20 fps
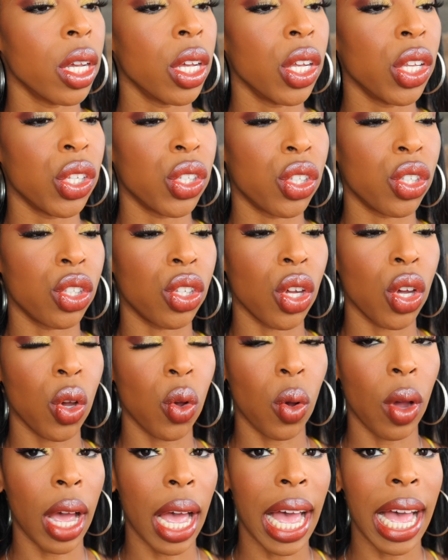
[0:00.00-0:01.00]

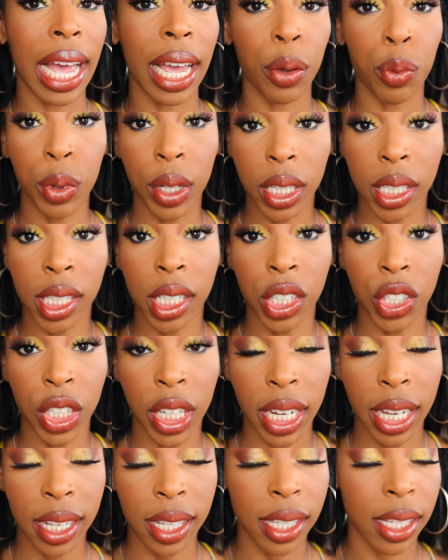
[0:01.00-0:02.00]
So I would
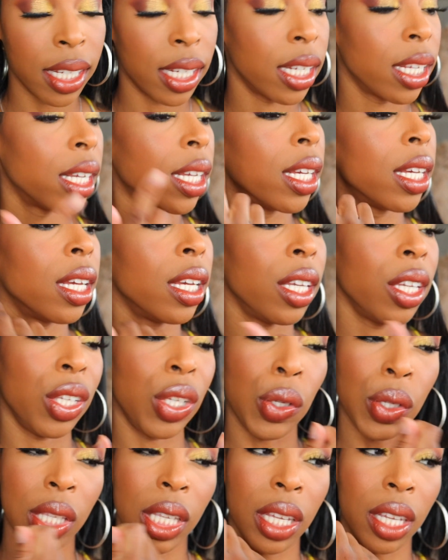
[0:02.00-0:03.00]
suggest
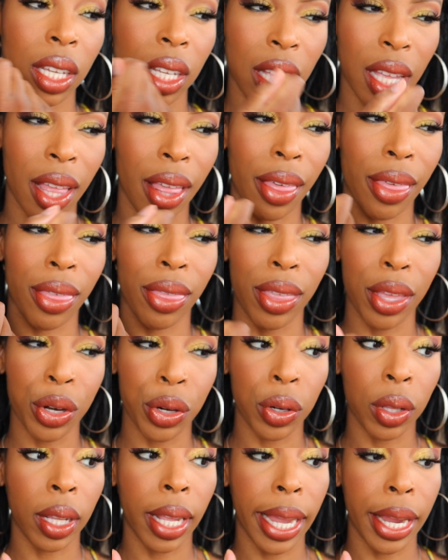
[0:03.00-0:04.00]
using a
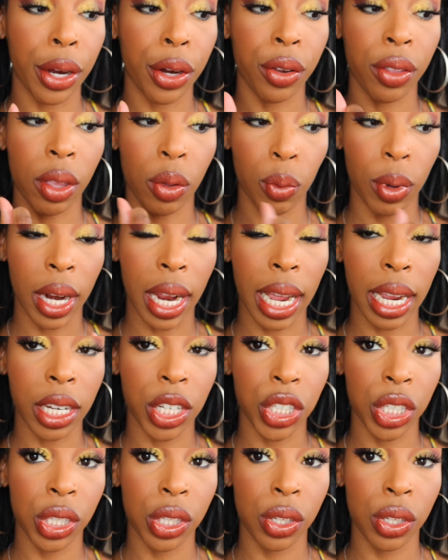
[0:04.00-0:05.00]
thinner layer than what I just